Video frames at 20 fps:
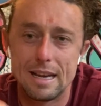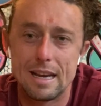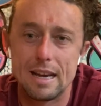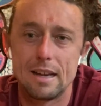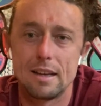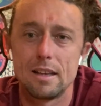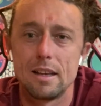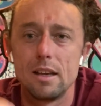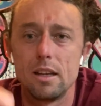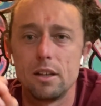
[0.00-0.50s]

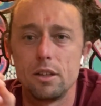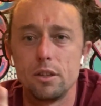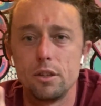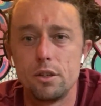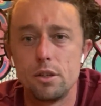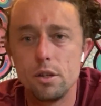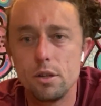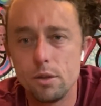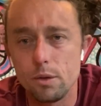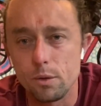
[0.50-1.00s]
that
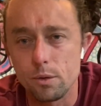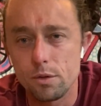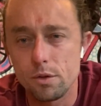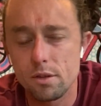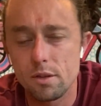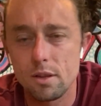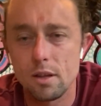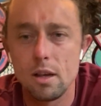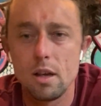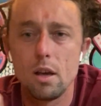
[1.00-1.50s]

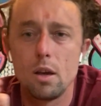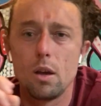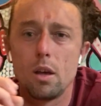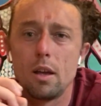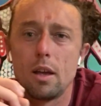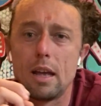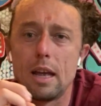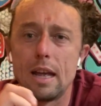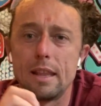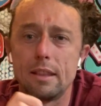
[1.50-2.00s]
Deuce
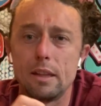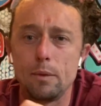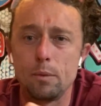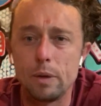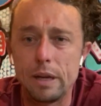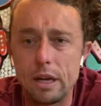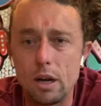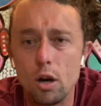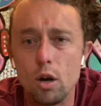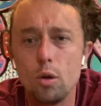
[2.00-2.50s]
and the
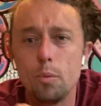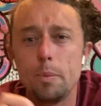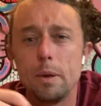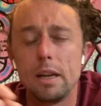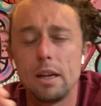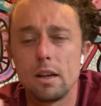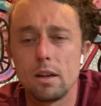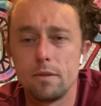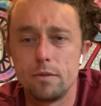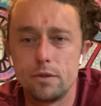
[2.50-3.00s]

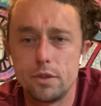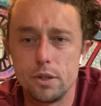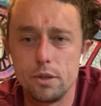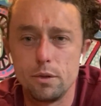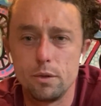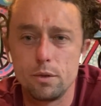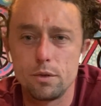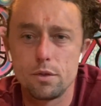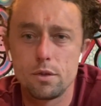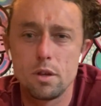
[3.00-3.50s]
reopening of
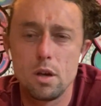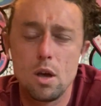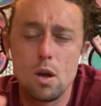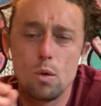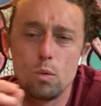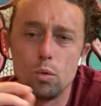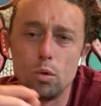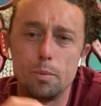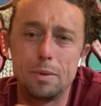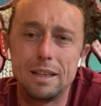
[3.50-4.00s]
Deuce
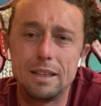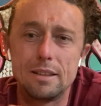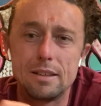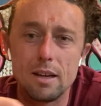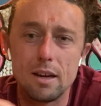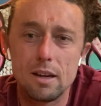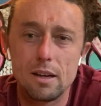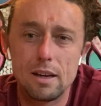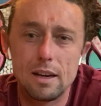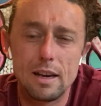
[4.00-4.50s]
will be
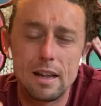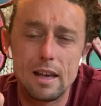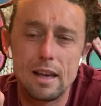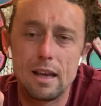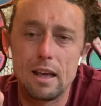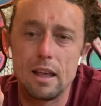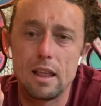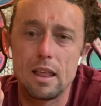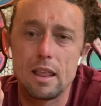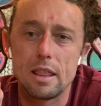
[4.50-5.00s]
done in
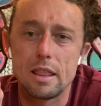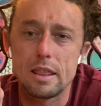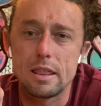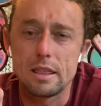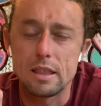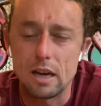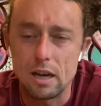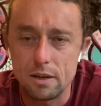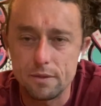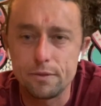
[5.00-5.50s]
a
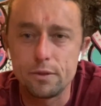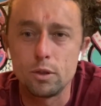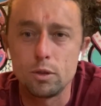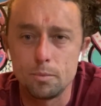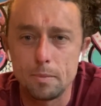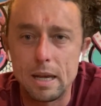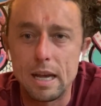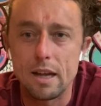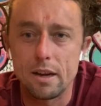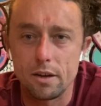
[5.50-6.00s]

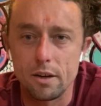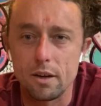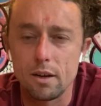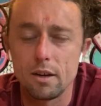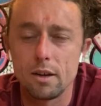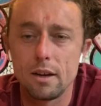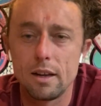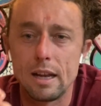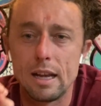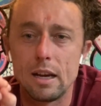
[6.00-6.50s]
thoughtful
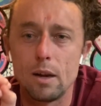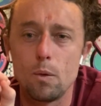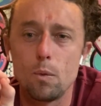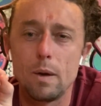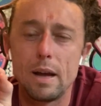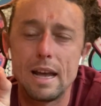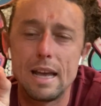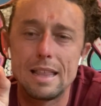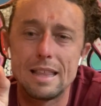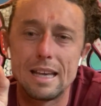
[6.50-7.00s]
manner, in a
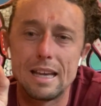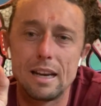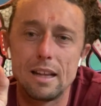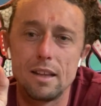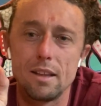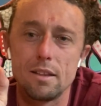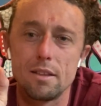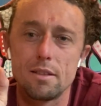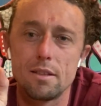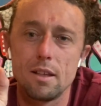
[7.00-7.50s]
way that
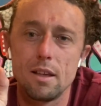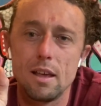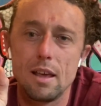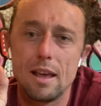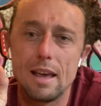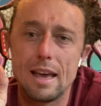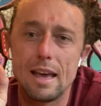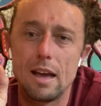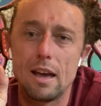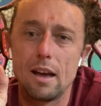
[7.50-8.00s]
is
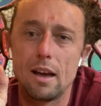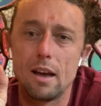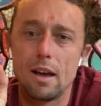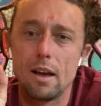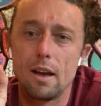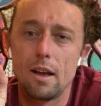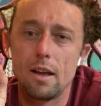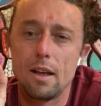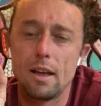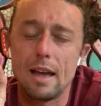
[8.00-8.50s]

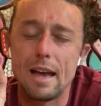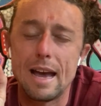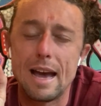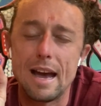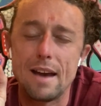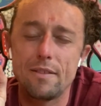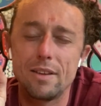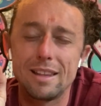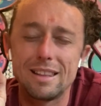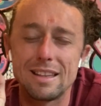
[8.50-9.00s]

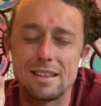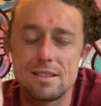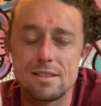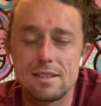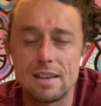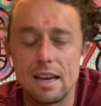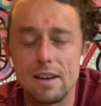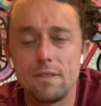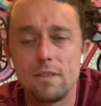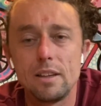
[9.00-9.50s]
having the
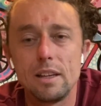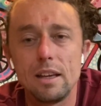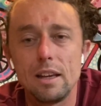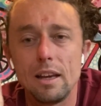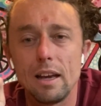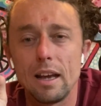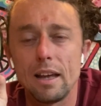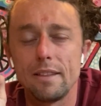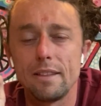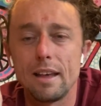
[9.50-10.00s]

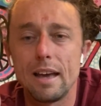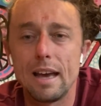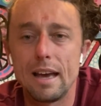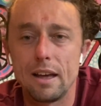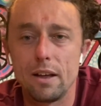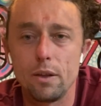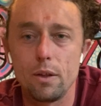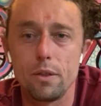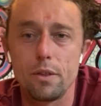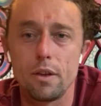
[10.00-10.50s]
safety and the
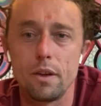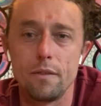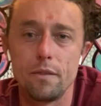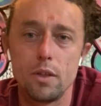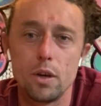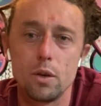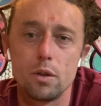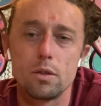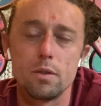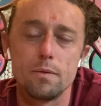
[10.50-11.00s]
health of
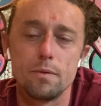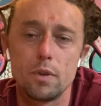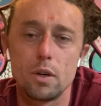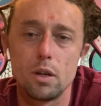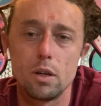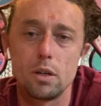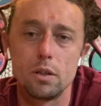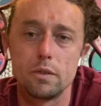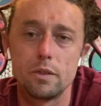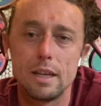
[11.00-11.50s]
those
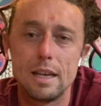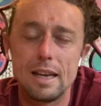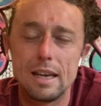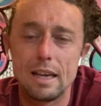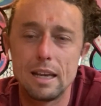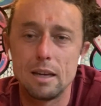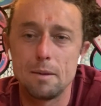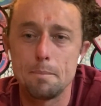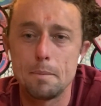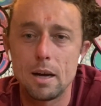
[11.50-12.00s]
involved
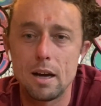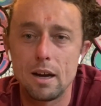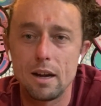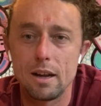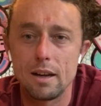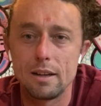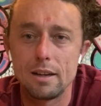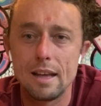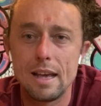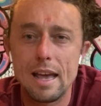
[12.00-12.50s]
in
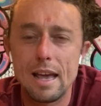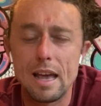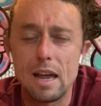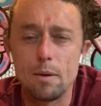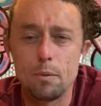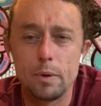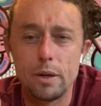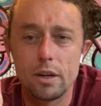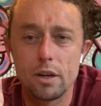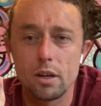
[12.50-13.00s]
mind.
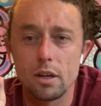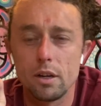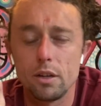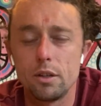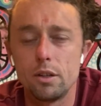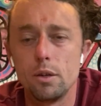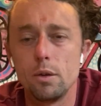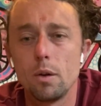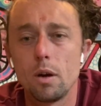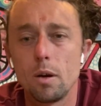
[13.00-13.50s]
And we are gonna
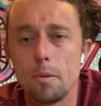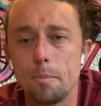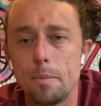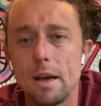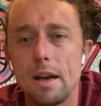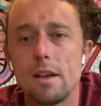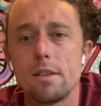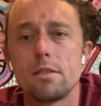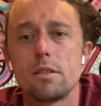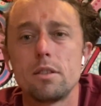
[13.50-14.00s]
do our
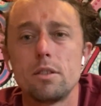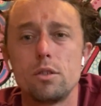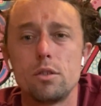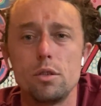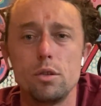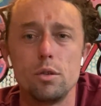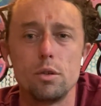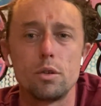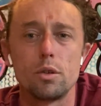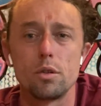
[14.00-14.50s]
best
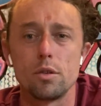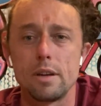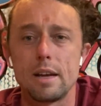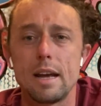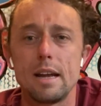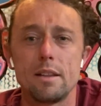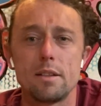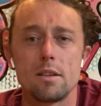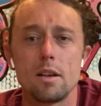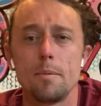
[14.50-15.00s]
to
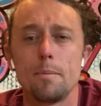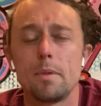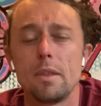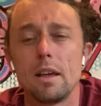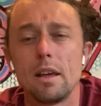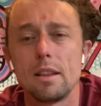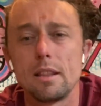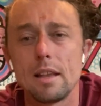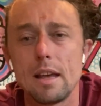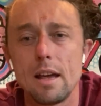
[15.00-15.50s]
create
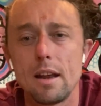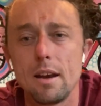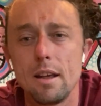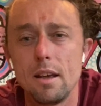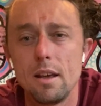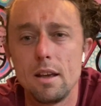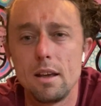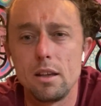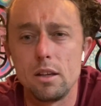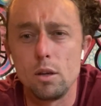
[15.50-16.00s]
something that
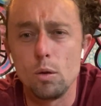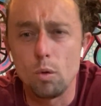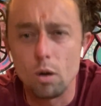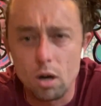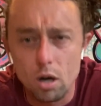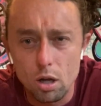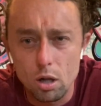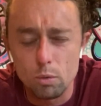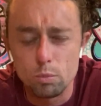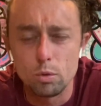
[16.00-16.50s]
you
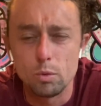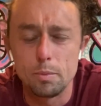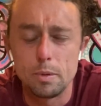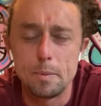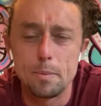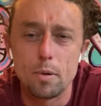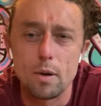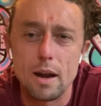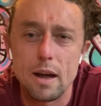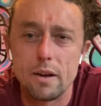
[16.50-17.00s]
all will
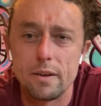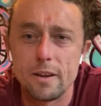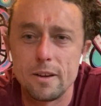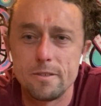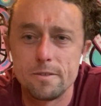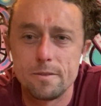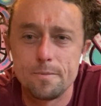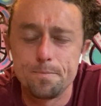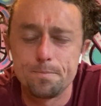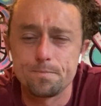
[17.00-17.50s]
be proud
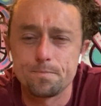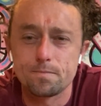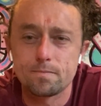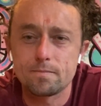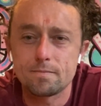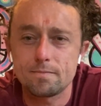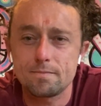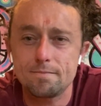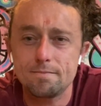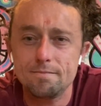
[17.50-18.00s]
of.
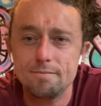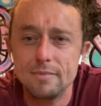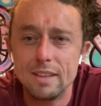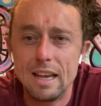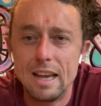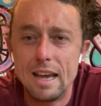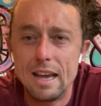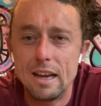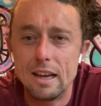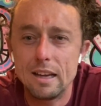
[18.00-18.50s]

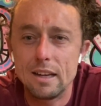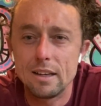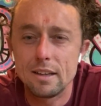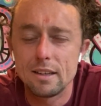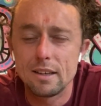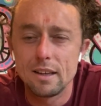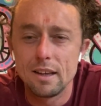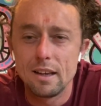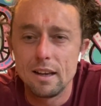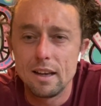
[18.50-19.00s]

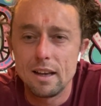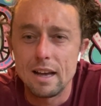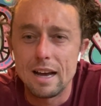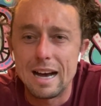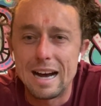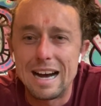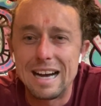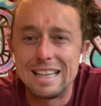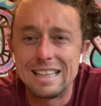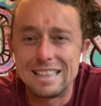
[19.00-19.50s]
And
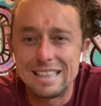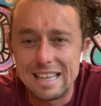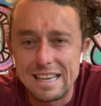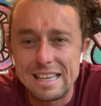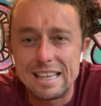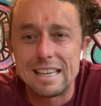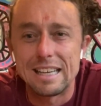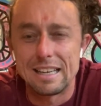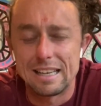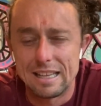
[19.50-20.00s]
I
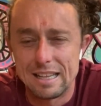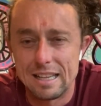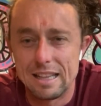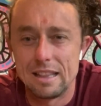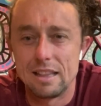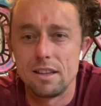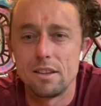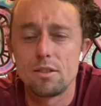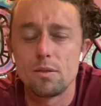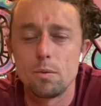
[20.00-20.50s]
like it
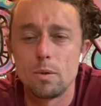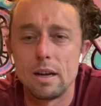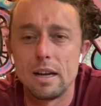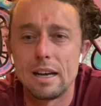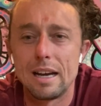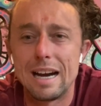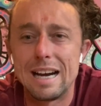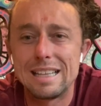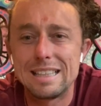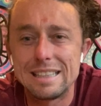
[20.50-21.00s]
this
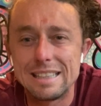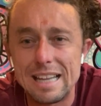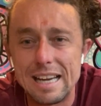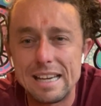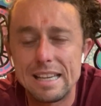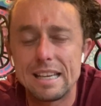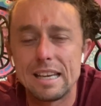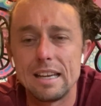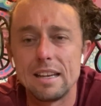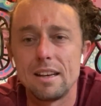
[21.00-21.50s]
way. I
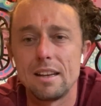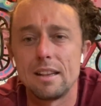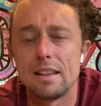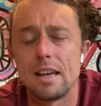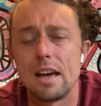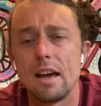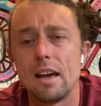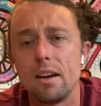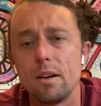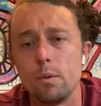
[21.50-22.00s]
like it
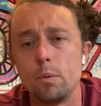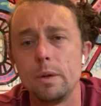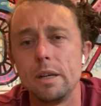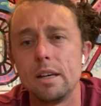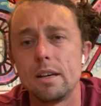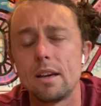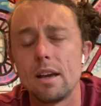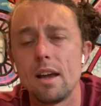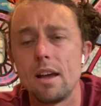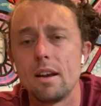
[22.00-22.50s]
that
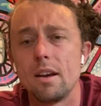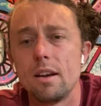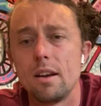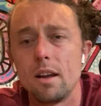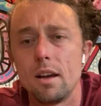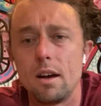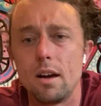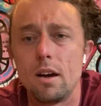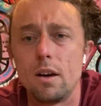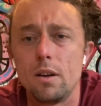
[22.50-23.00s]
we
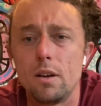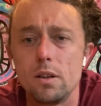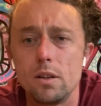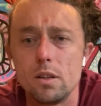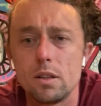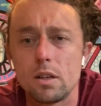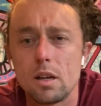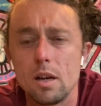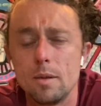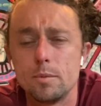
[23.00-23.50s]
can
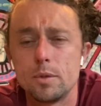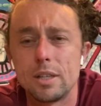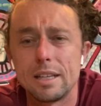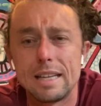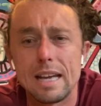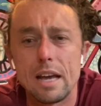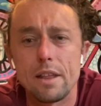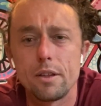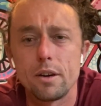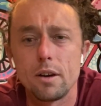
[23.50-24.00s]
all come
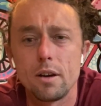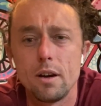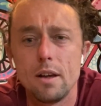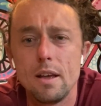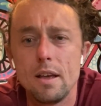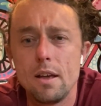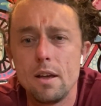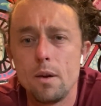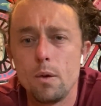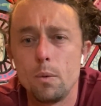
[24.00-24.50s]
together
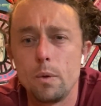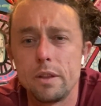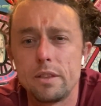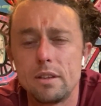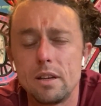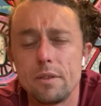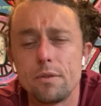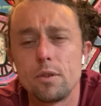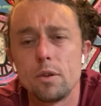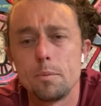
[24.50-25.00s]

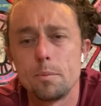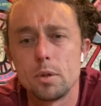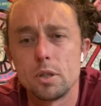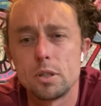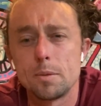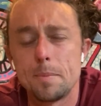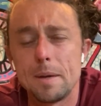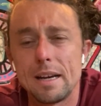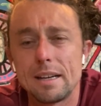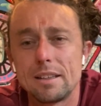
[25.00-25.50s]
with different
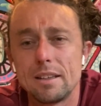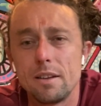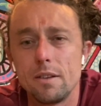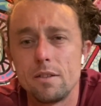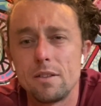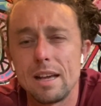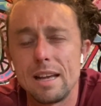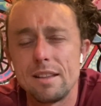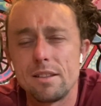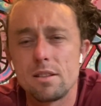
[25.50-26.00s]

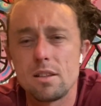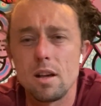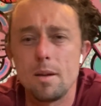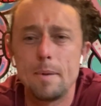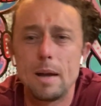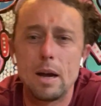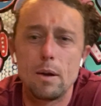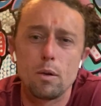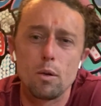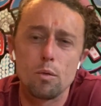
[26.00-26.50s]
perspectives and
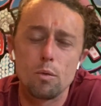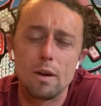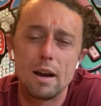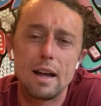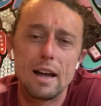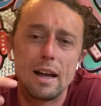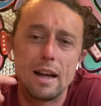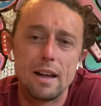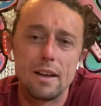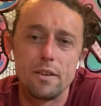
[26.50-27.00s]
somehow
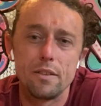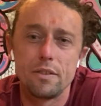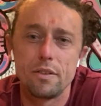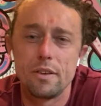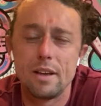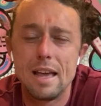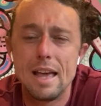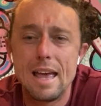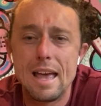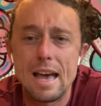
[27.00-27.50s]

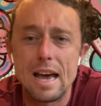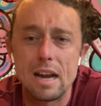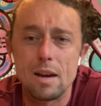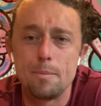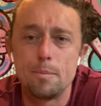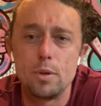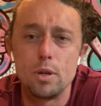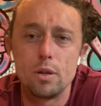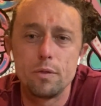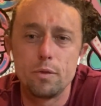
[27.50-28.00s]
arrive at a
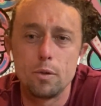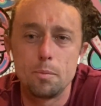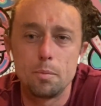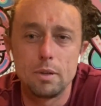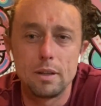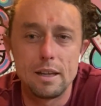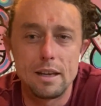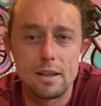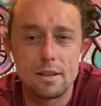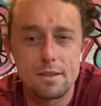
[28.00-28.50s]
beautiful
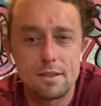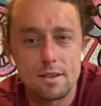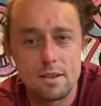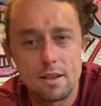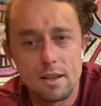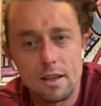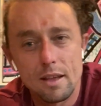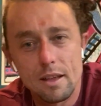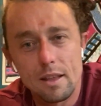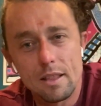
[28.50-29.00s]

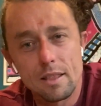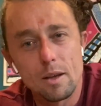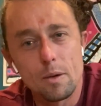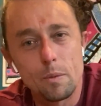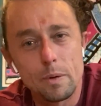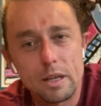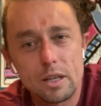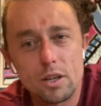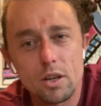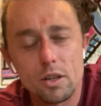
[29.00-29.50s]
place that
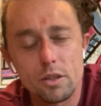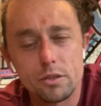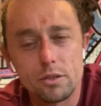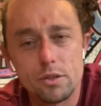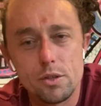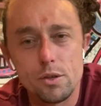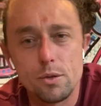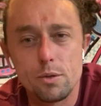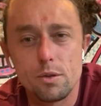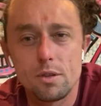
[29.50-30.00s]
we call
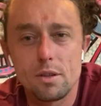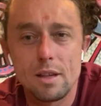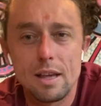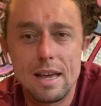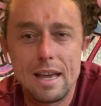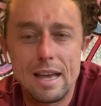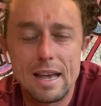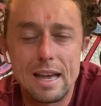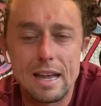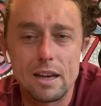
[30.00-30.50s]
Deuce
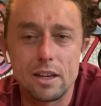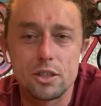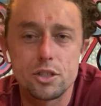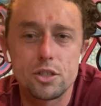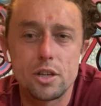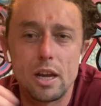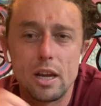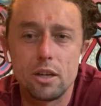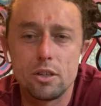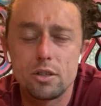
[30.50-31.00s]
and
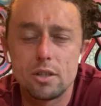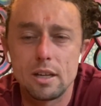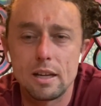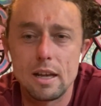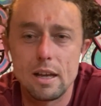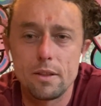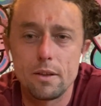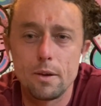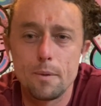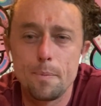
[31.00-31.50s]
exchange
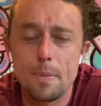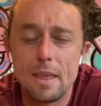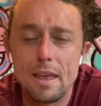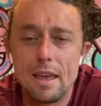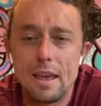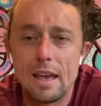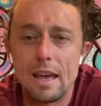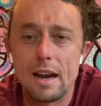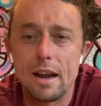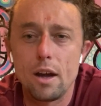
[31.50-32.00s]
together.
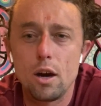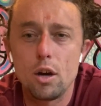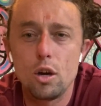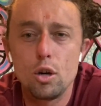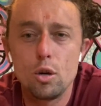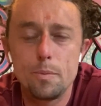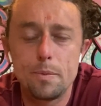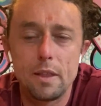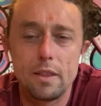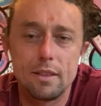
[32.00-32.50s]
And I
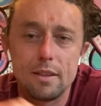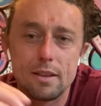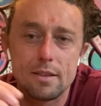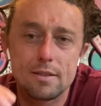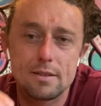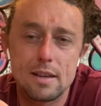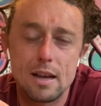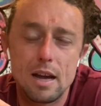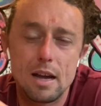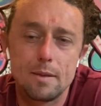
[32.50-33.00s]
hope that
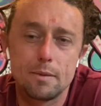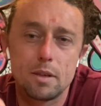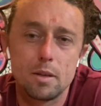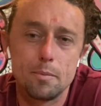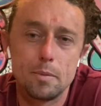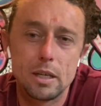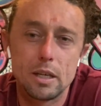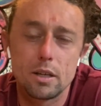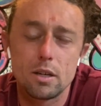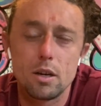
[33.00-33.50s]
this time
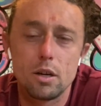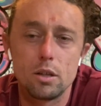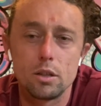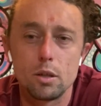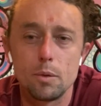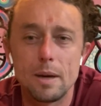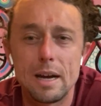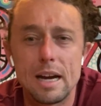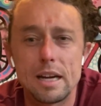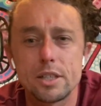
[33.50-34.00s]
can be a call
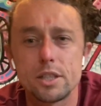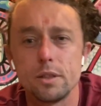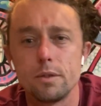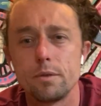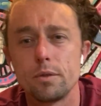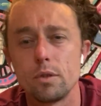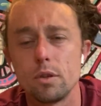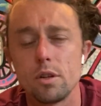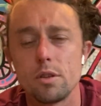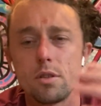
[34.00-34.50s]
to action
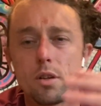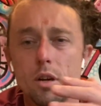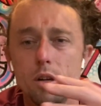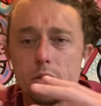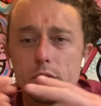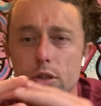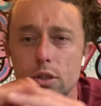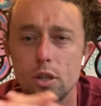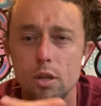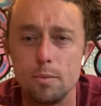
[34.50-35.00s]
for us
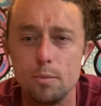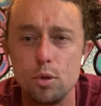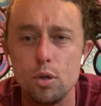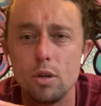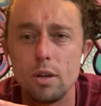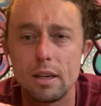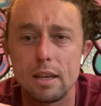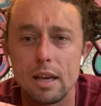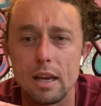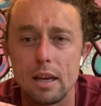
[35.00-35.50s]
all to
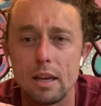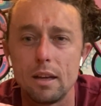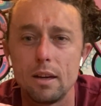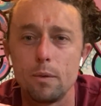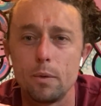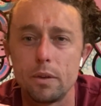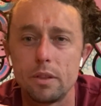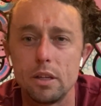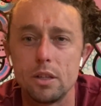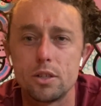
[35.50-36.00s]

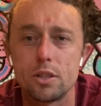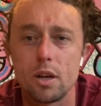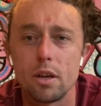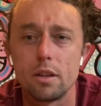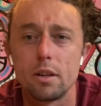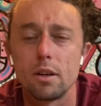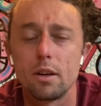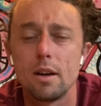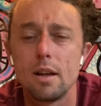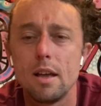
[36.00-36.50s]
communicate with each
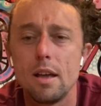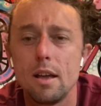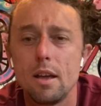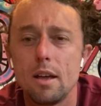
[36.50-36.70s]
other